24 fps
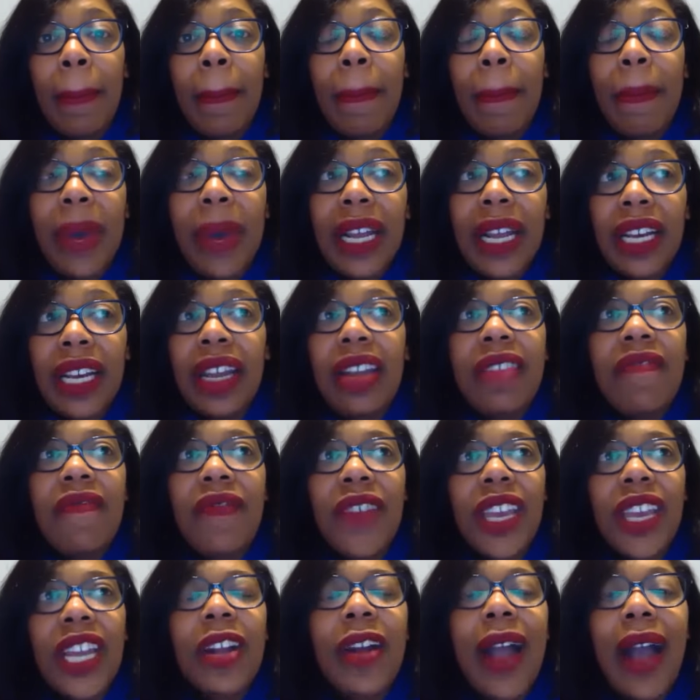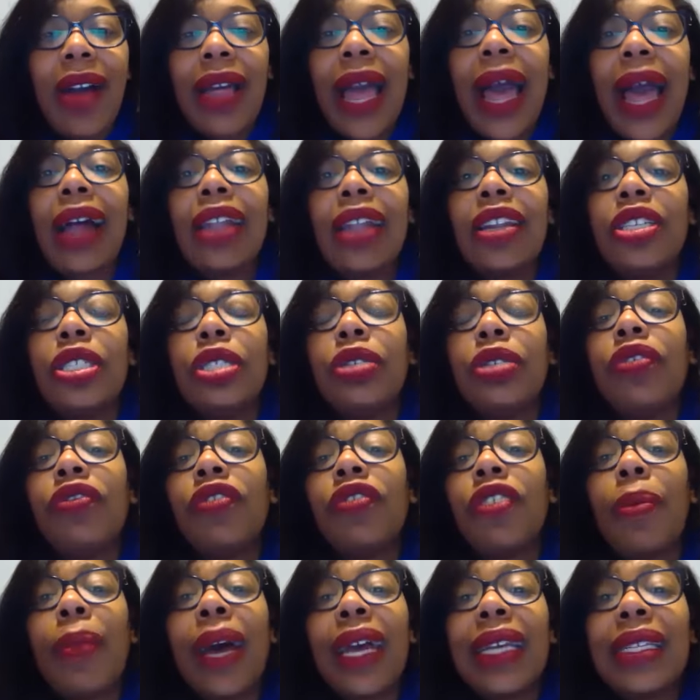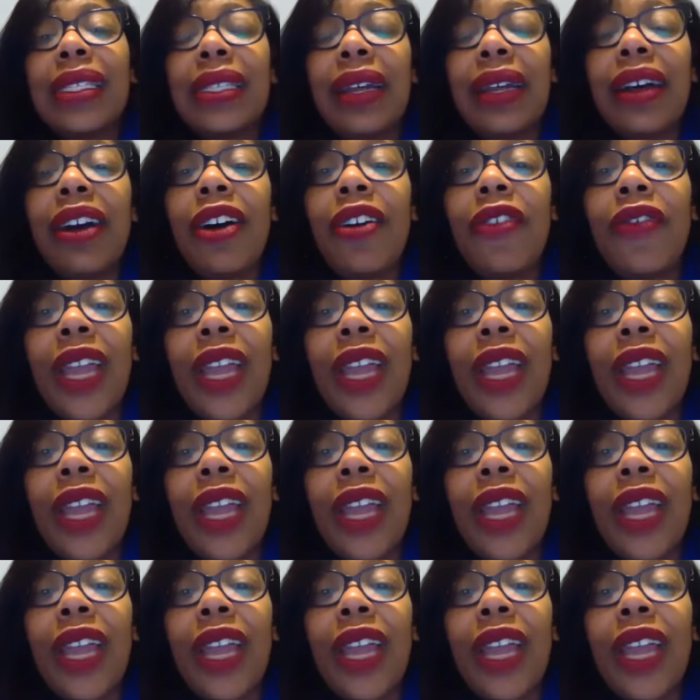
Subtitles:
but couldn't figure out how to do it for myself.